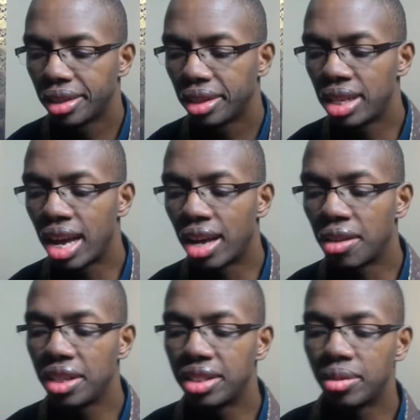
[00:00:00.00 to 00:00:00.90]
Now,
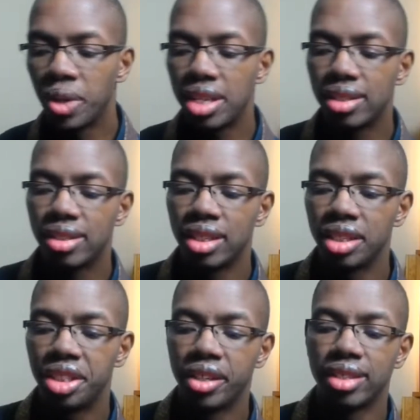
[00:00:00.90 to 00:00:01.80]
this raises an
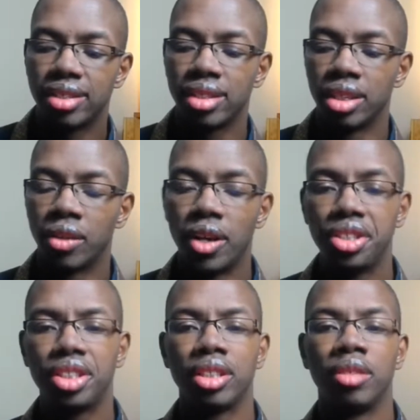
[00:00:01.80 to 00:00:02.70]
interesting
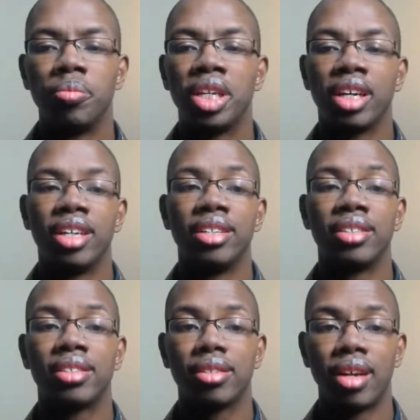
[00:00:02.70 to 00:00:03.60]
question,
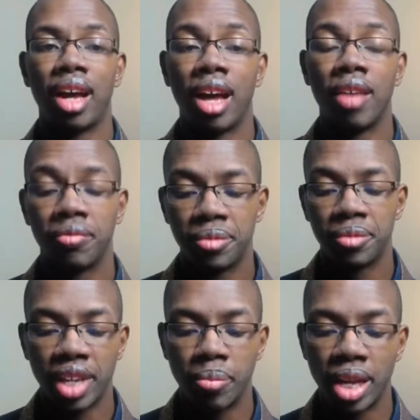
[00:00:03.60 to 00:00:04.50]
because I've
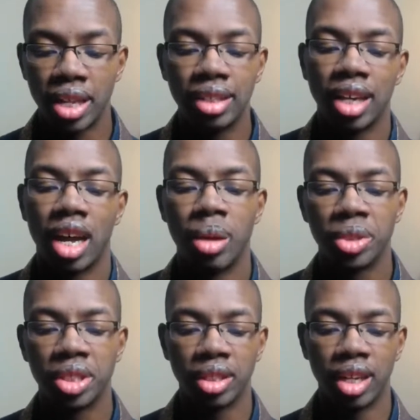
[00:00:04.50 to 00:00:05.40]
said many
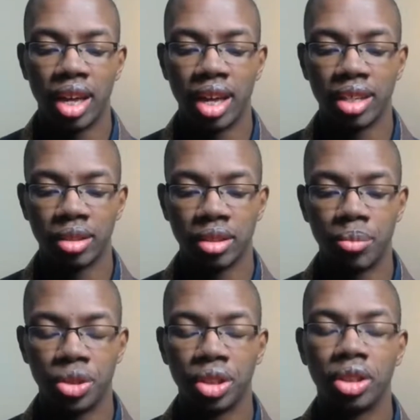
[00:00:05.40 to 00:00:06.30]
times, and I'm
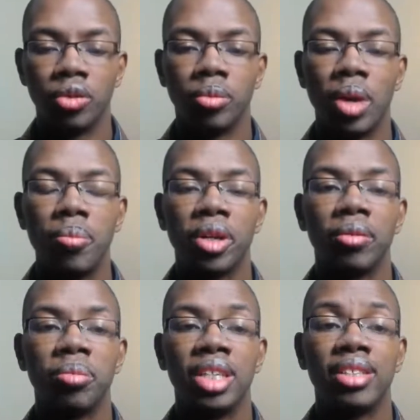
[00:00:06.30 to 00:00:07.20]
sure you remember
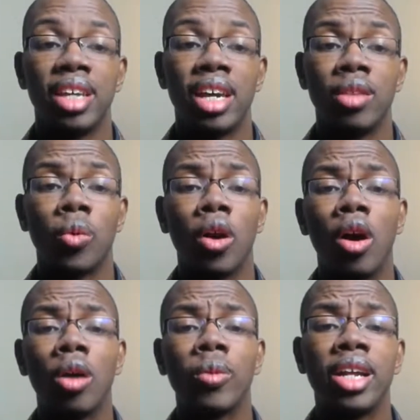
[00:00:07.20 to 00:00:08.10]
me saying that we're
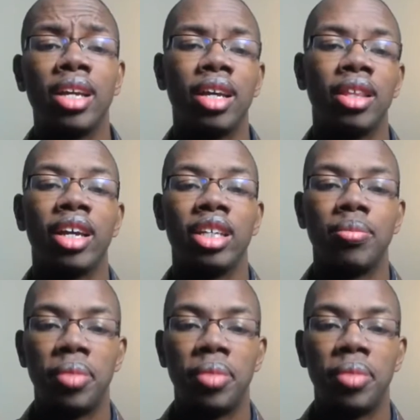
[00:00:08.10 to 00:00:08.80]
already enlightened